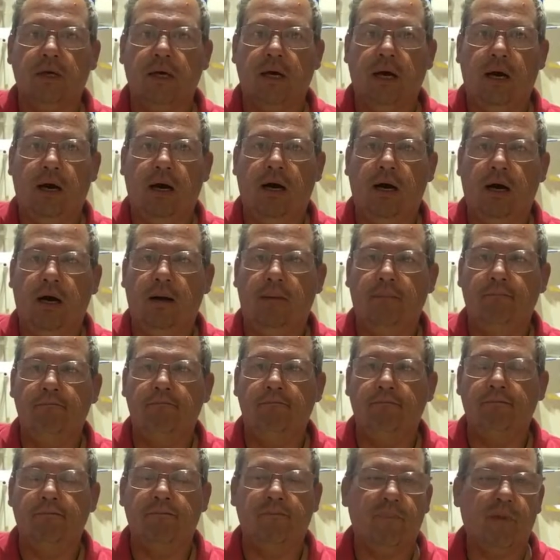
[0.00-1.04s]

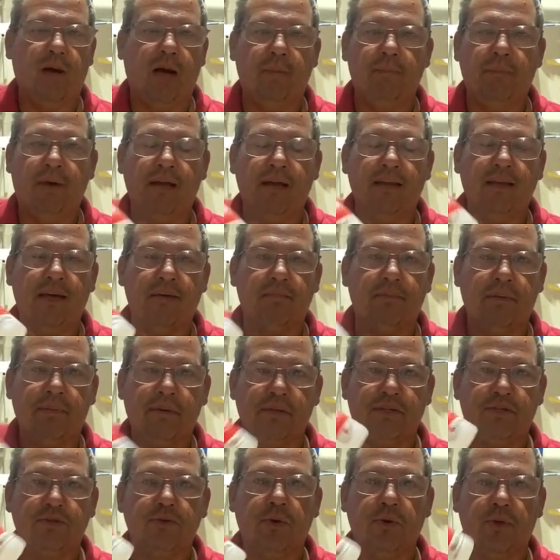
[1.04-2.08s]
I buy like maybe
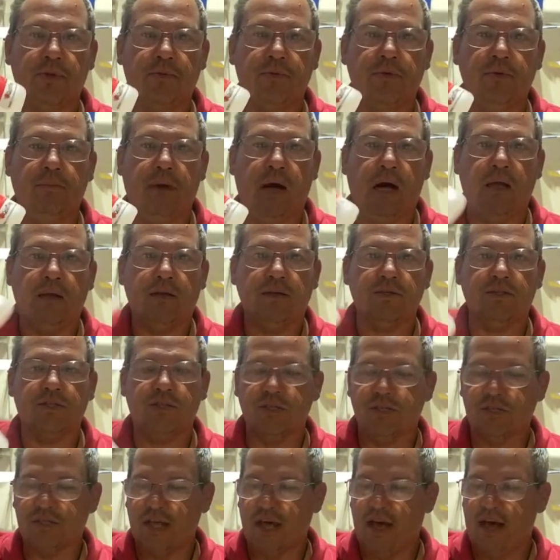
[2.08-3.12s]
2 or 3 bottles
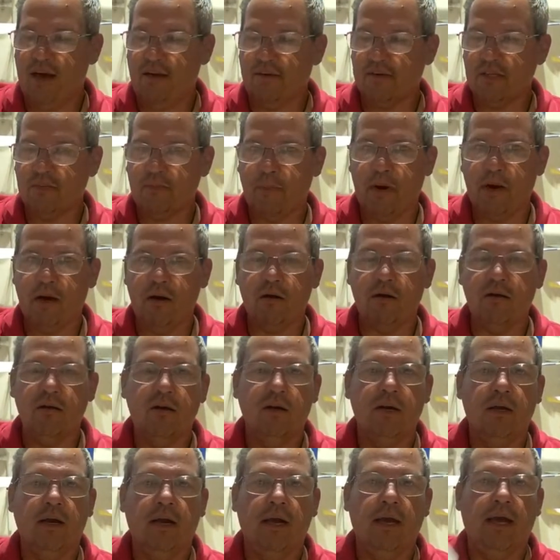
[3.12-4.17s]
just to have spare.
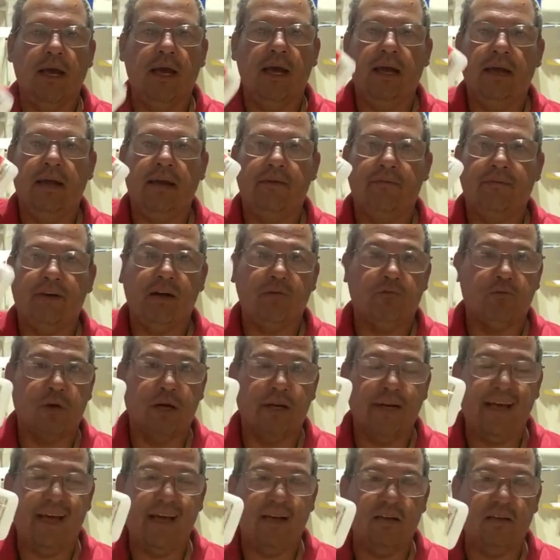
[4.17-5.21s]
And if I run
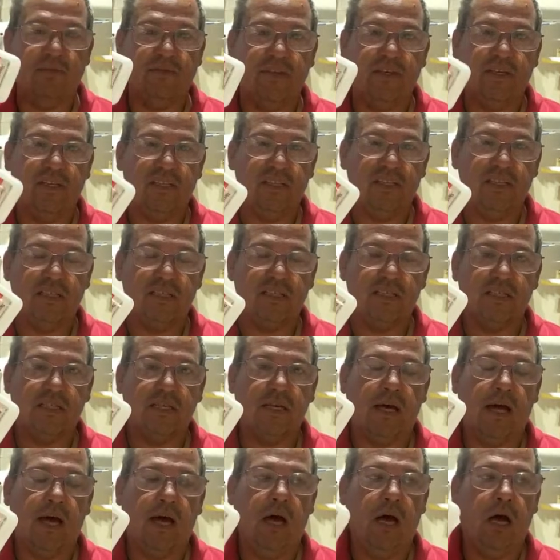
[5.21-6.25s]
out of this,
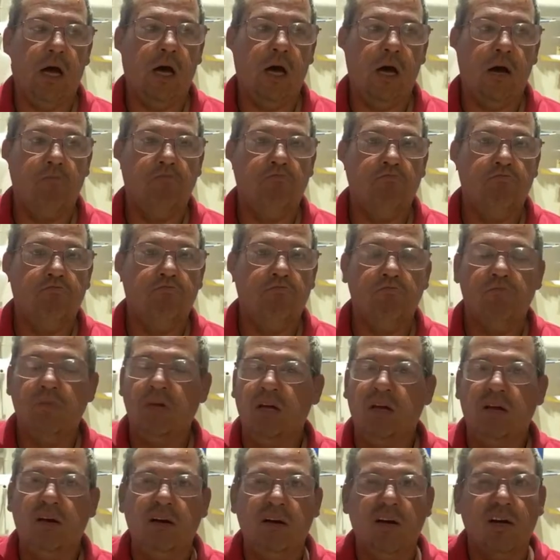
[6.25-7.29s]

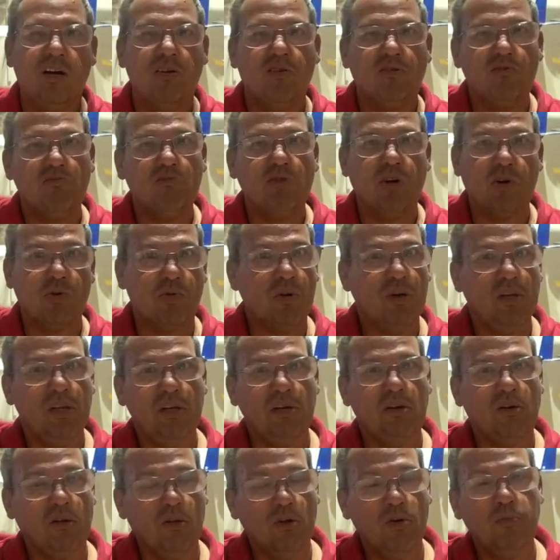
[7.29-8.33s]
Gorilla
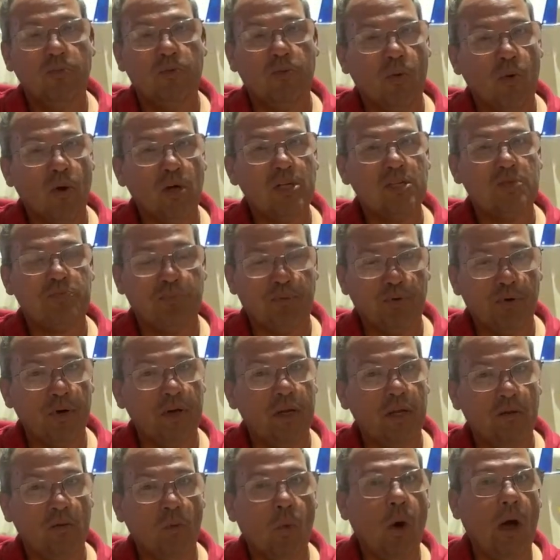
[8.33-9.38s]
Glue works
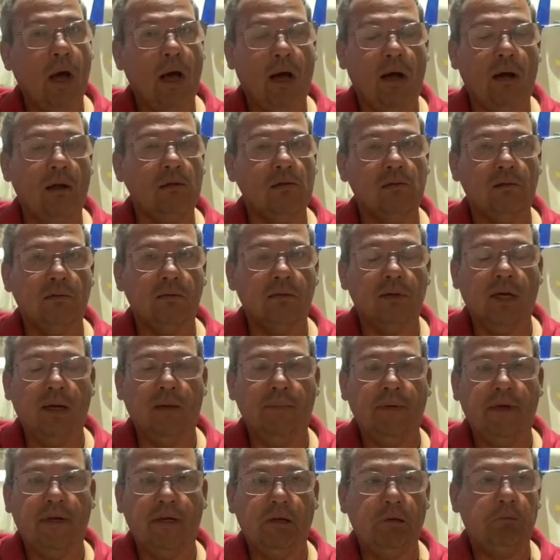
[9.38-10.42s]
pretty well. I
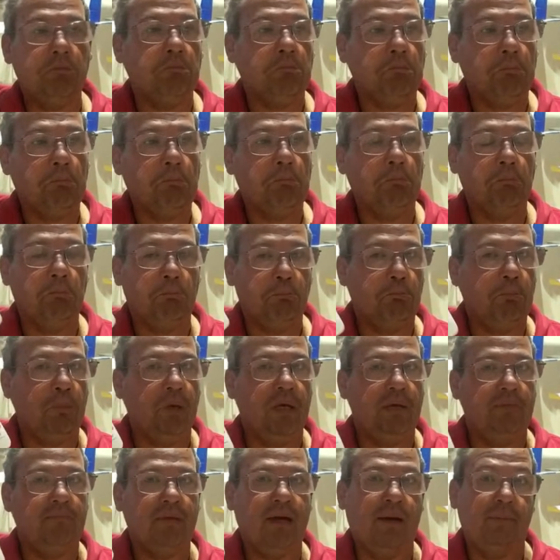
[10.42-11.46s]
mean,
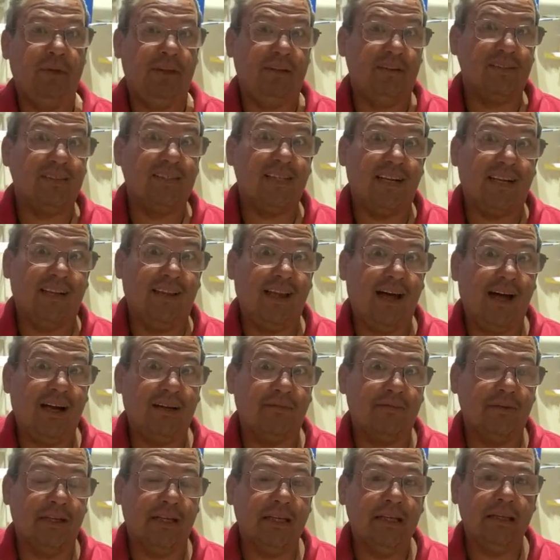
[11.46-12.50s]
there's not a lot
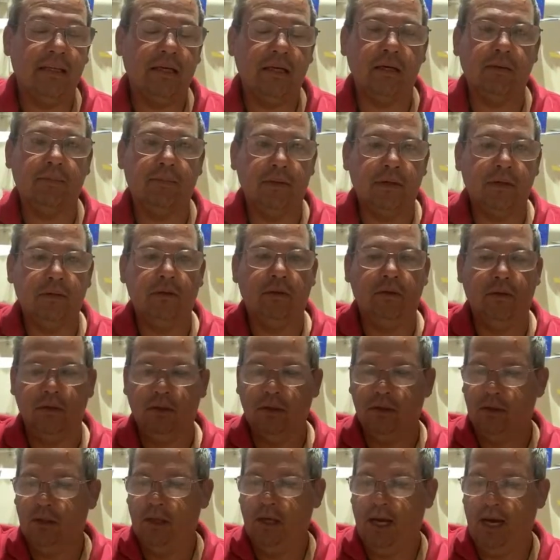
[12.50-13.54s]
of it in there, but
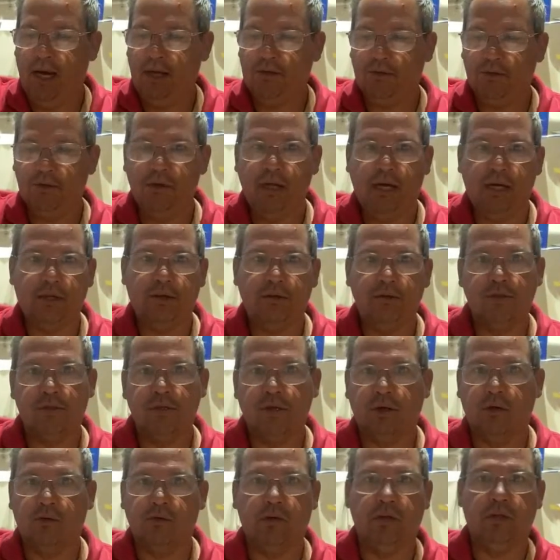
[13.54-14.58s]
I do like using
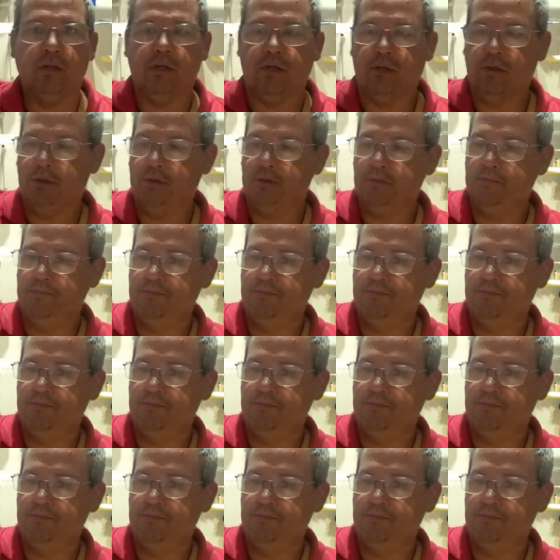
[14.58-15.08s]
Gorilla Glue.